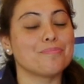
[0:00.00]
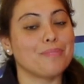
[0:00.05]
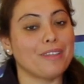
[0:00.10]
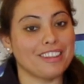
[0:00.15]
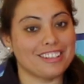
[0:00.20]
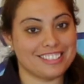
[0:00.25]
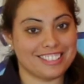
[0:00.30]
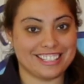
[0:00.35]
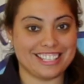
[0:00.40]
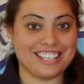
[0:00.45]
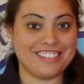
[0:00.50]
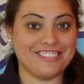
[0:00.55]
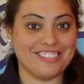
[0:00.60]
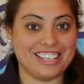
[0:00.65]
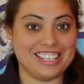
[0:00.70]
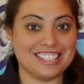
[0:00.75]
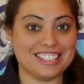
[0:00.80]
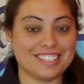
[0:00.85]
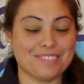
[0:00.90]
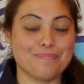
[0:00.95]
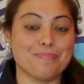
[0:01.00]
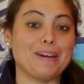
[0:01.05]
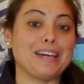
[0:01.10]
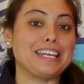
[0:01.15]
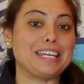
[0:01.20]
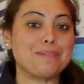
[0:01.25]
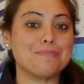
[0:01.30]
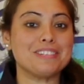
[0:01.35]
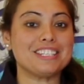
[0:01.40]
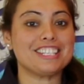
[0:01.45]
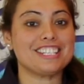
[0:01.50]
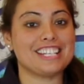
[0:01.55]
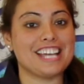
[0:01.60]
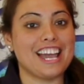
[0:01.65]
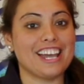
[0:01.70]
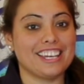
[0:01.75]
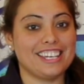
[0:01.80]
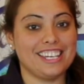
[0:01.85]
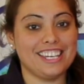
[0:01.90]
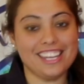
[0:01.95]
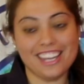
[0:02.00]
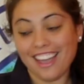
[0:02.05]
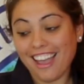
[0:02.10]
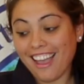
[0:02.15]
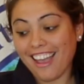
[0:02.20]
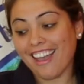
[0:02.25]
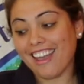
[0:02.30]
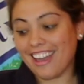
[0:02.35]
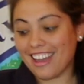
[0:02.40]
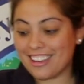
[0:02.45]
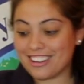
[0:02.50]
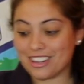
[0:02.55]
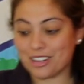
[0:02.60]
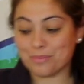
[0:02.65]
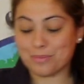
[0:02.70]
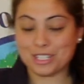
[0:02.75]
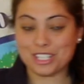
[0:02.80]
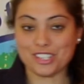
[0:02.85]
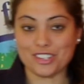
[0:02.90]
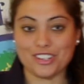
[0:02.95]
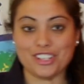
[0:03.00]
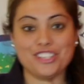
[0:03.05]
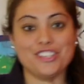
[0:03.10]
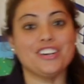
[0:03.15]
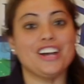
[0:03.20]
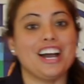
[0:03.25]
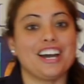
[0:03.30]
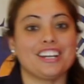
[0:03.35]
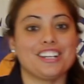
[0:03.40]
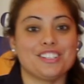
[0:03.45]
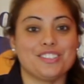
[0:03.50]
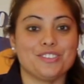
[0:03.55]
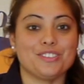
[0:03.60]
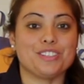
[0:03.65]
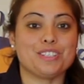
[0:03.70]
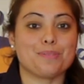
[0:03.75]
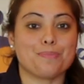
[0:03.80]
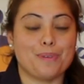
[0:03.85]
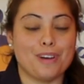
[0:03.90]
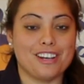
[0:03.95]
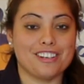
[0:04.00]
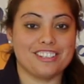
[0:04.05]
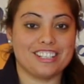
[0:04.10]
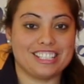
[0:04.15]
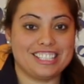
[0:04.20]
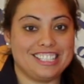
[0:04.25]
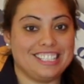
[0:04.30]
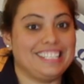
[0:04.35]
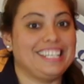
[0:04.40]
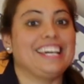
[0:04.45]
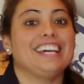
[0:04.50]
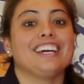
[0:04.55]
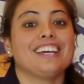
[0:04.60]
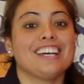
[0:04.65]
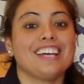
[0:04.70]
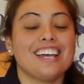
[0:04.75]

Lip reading: Mother's Day Vase. My name is Jackie and I'll be showing you how to do this project today.